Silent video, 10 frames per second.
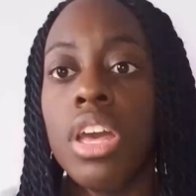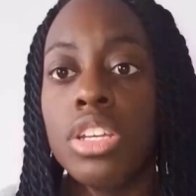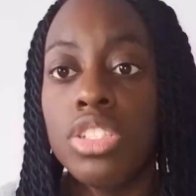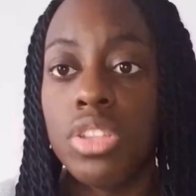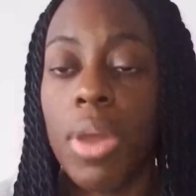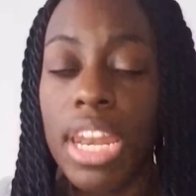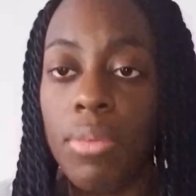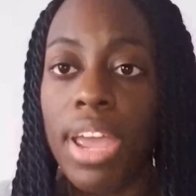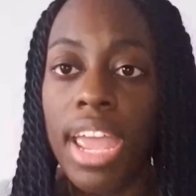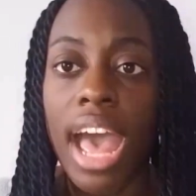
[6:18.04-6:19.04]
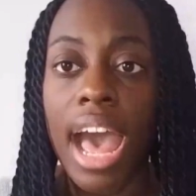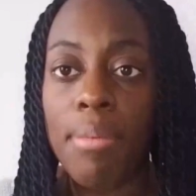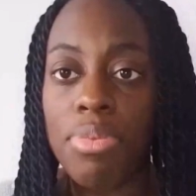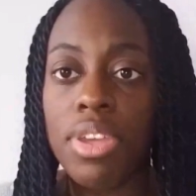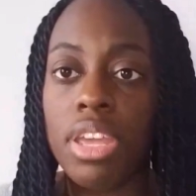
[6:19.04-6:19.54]
So anyway,
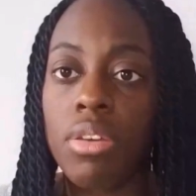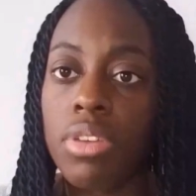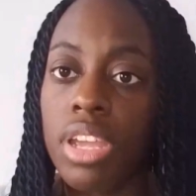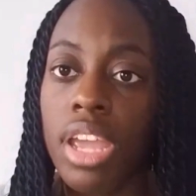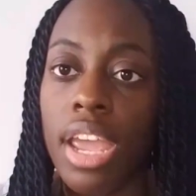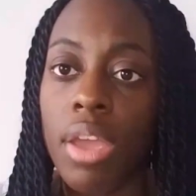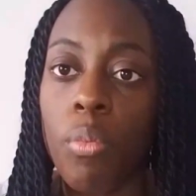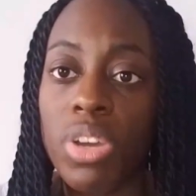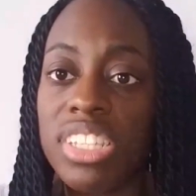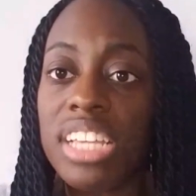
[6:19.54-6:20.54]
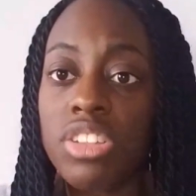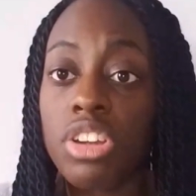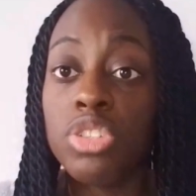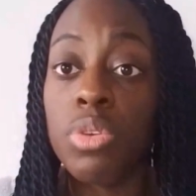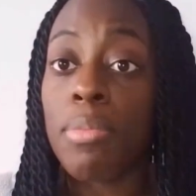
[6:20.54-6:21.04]
I'm thinking, okay, once I
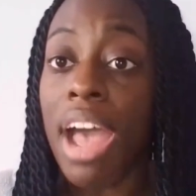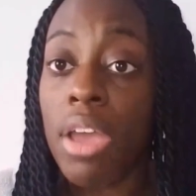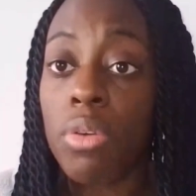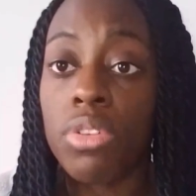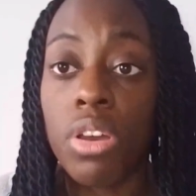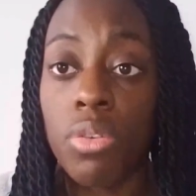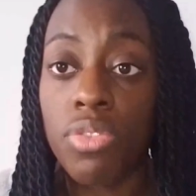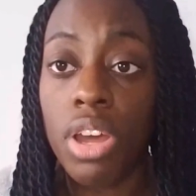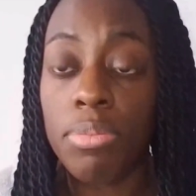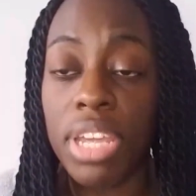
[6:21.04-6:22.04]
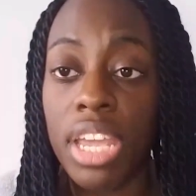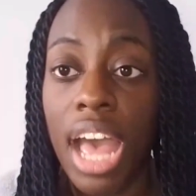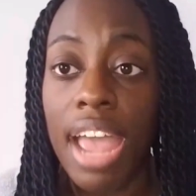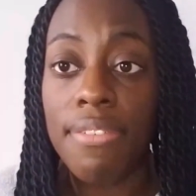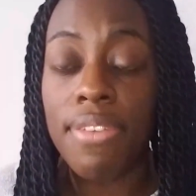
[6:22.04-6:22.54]
started doing my own GoFundMe,
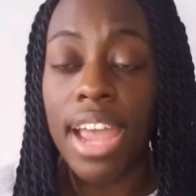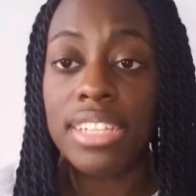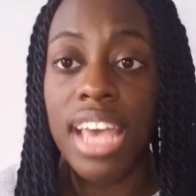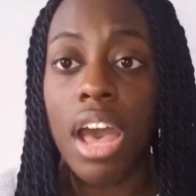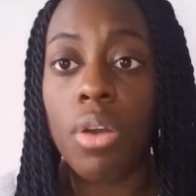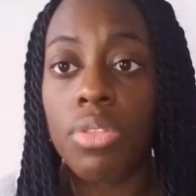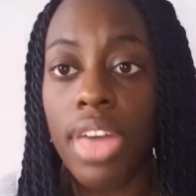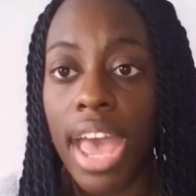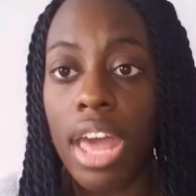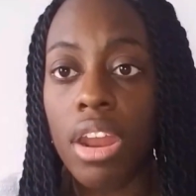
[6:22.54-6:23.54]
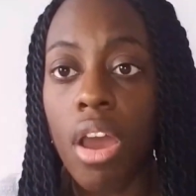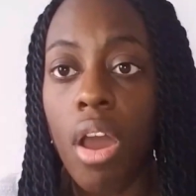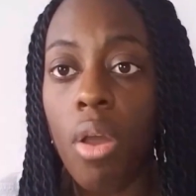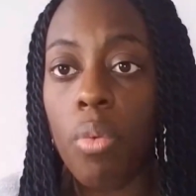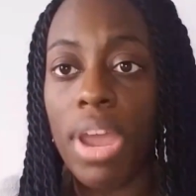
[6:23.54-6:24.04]
I find out that,
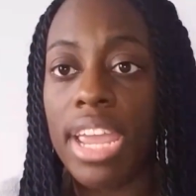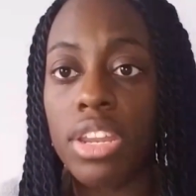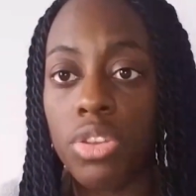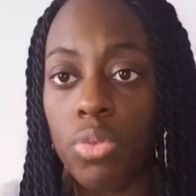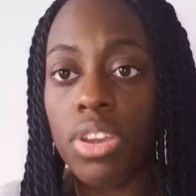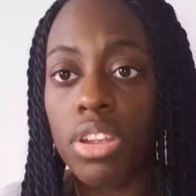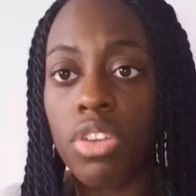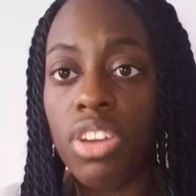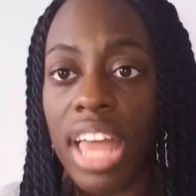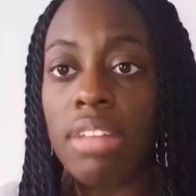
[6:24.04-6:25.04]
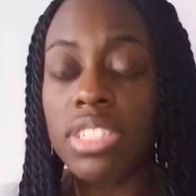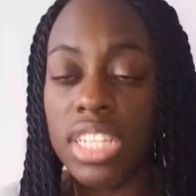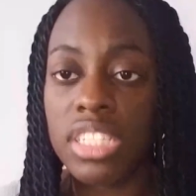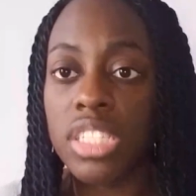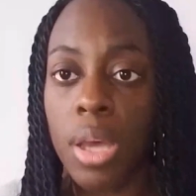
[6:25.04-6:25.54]
oh wait, you're allowed to
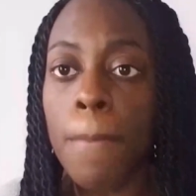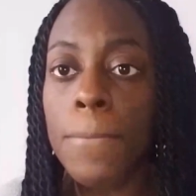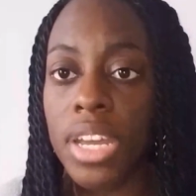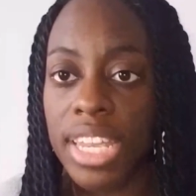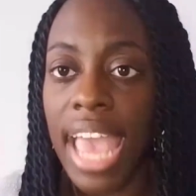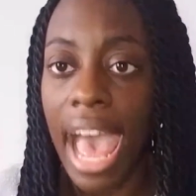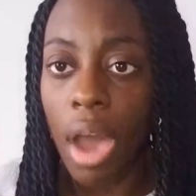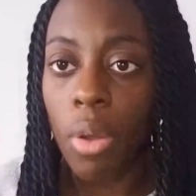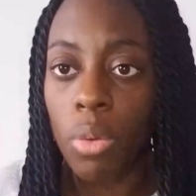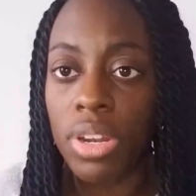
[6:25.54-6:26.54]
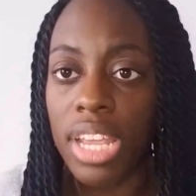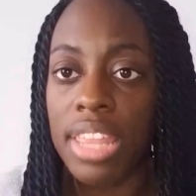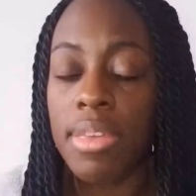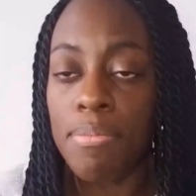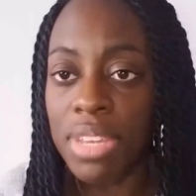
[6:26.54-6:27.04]
take some money out
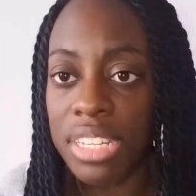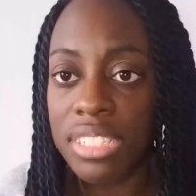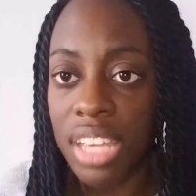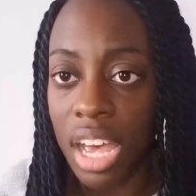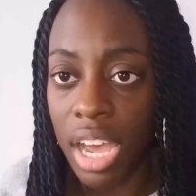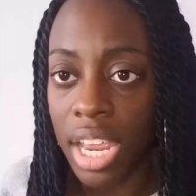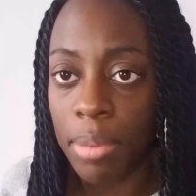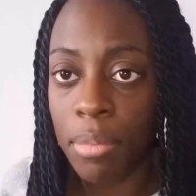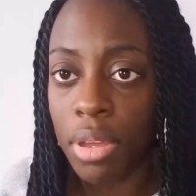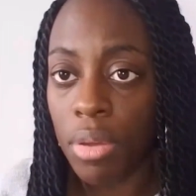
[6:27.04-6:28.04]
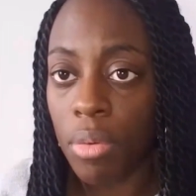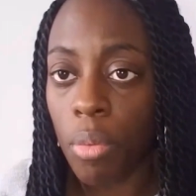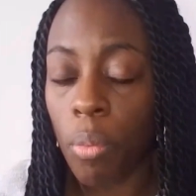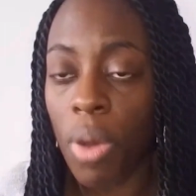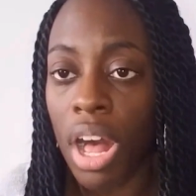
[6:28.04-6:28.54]
in the meantime
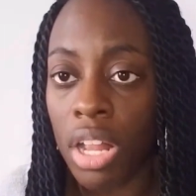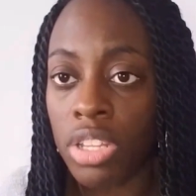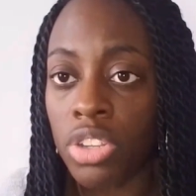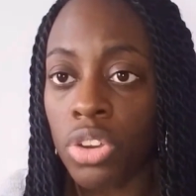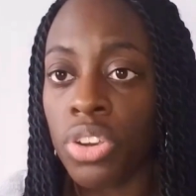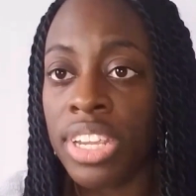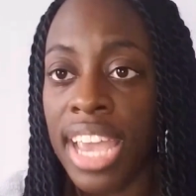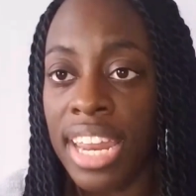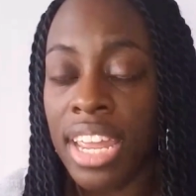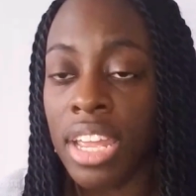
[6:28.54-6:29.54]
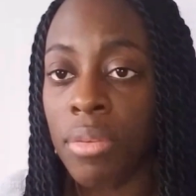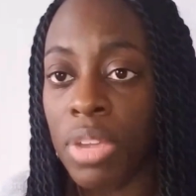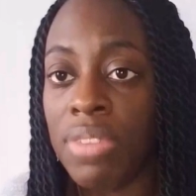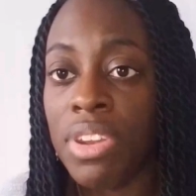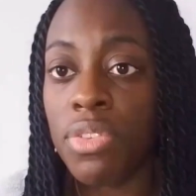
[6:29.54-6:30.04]
while you're getting,
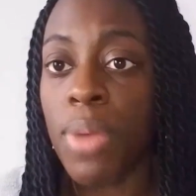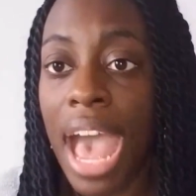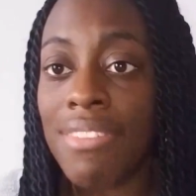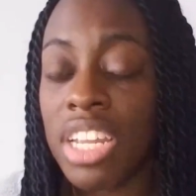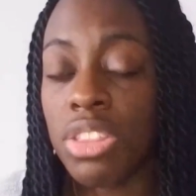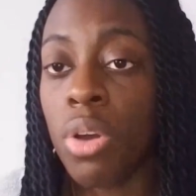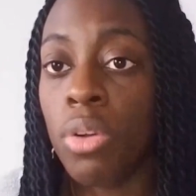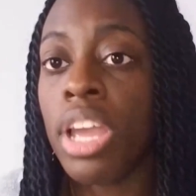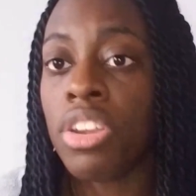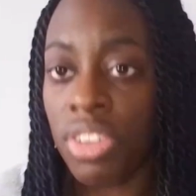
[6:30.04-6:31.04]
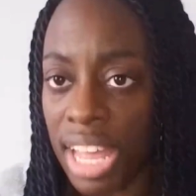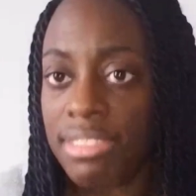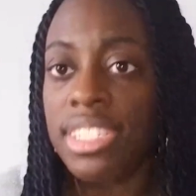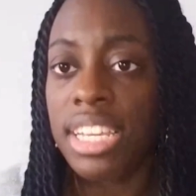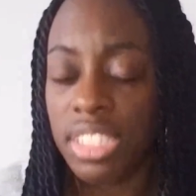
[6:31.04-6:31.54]
even if you haven't hit the goal yet, you're allowed
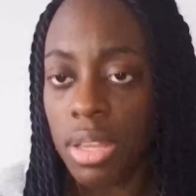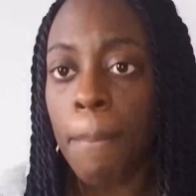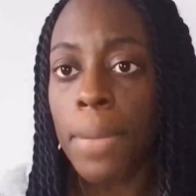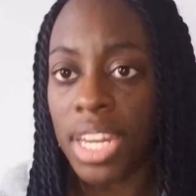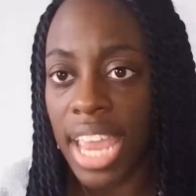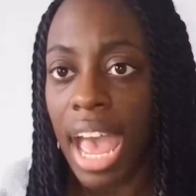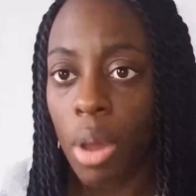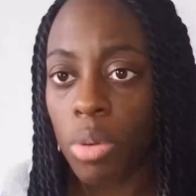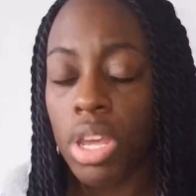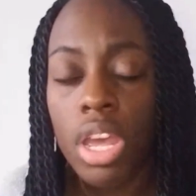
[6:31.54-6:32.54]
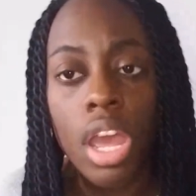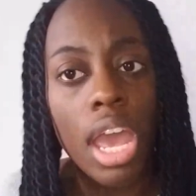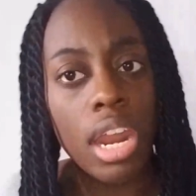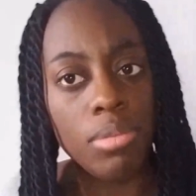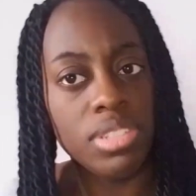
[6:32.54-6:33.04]
to take some money out.
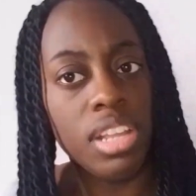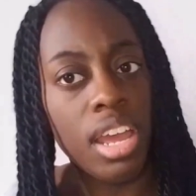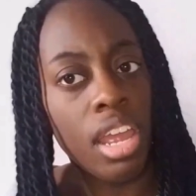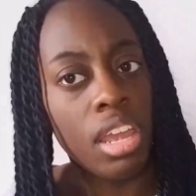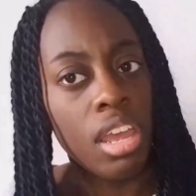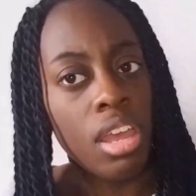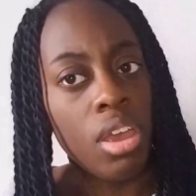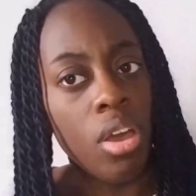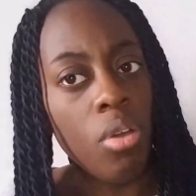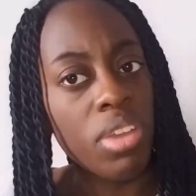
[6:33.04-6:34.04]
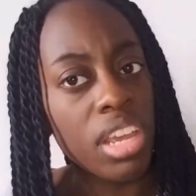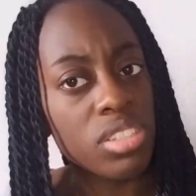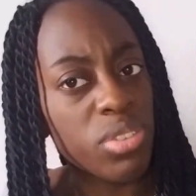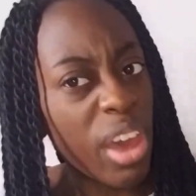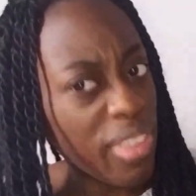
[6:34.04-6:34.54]
And I was like, okay,
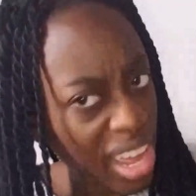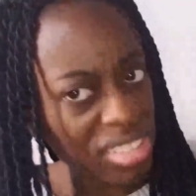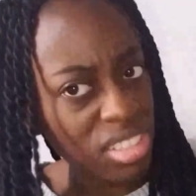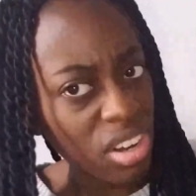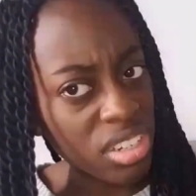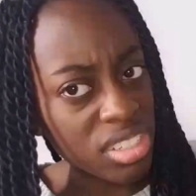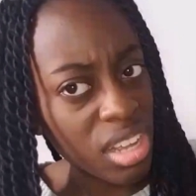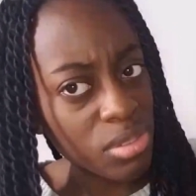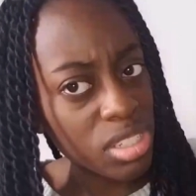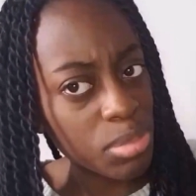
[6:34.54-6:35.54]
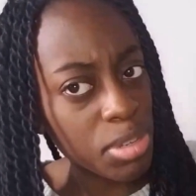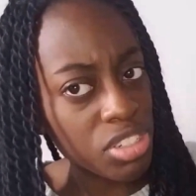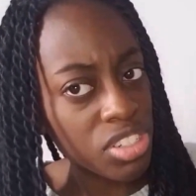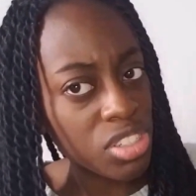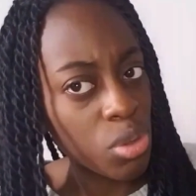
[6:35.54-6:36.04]
so now that's starting to sound
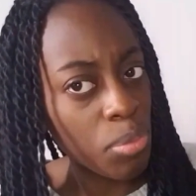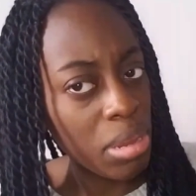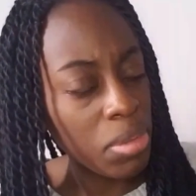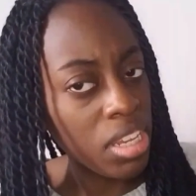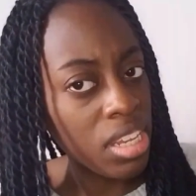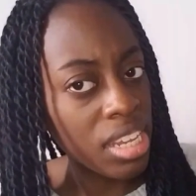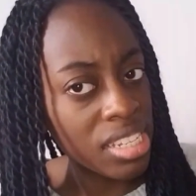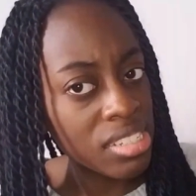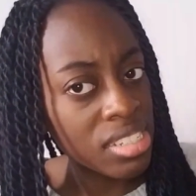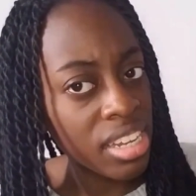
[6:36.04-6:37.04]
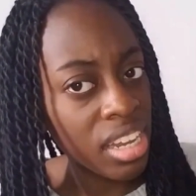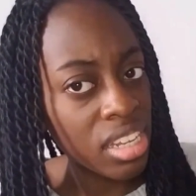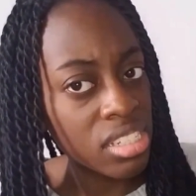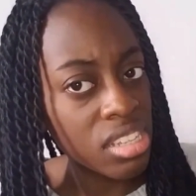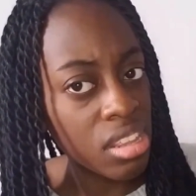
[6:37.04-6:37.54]
suspicious. So maybe he is digging
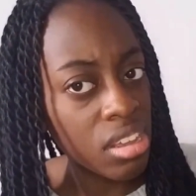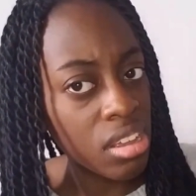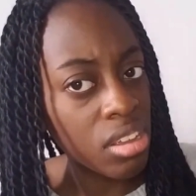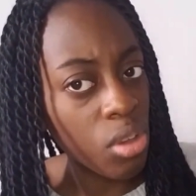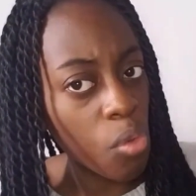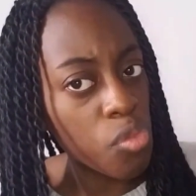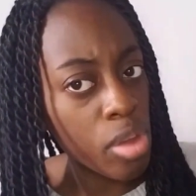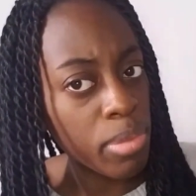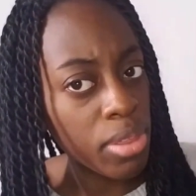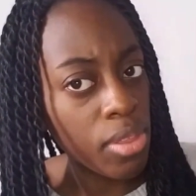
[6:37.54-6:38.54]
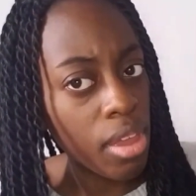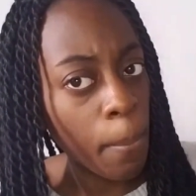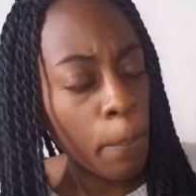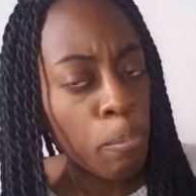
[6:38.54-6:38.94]
into the GoFundMe thing.